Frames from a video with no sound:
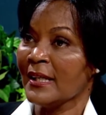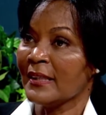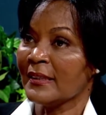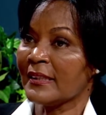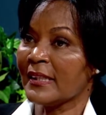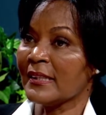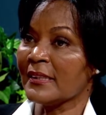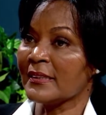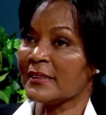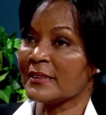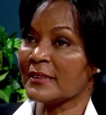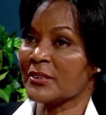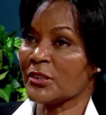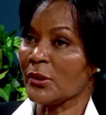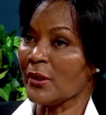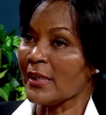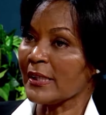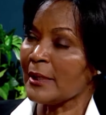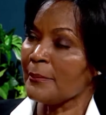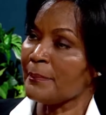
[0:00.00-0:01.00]
they
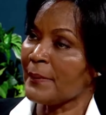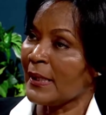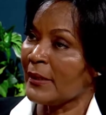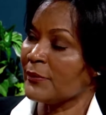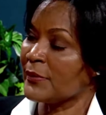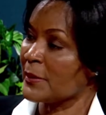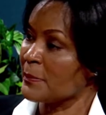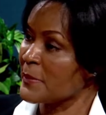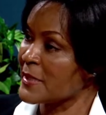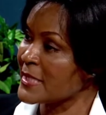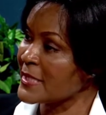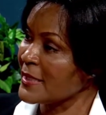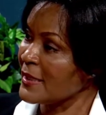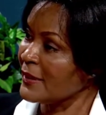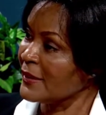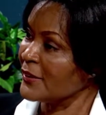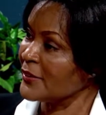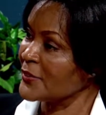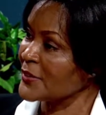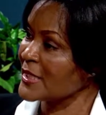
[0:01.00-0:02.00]
talk about
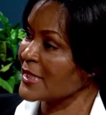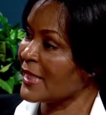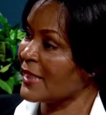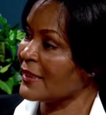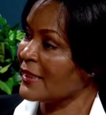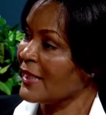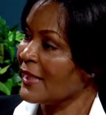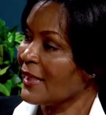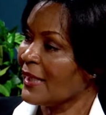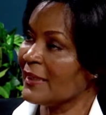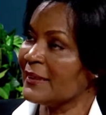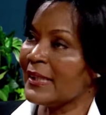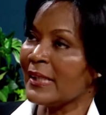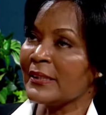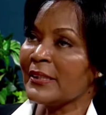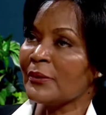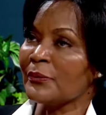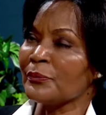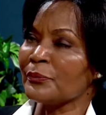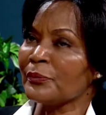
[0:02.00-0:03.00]
themselves and they
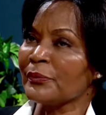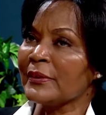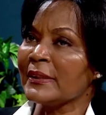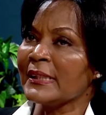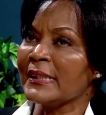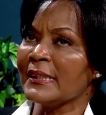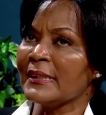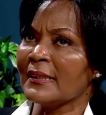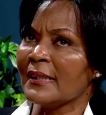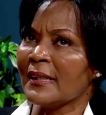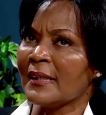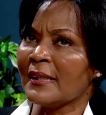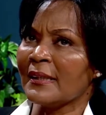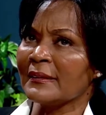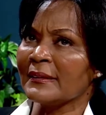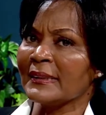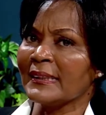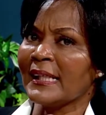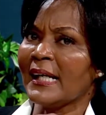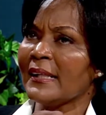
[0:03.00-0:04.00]
don't really
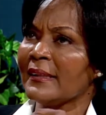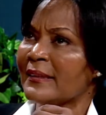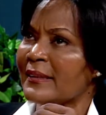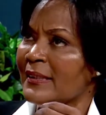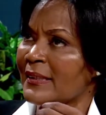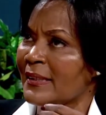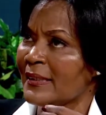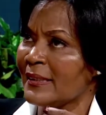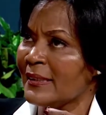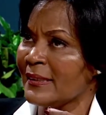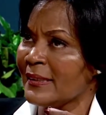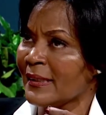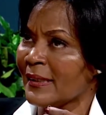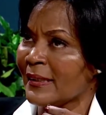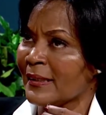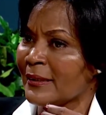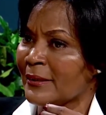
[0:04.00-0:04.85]
let the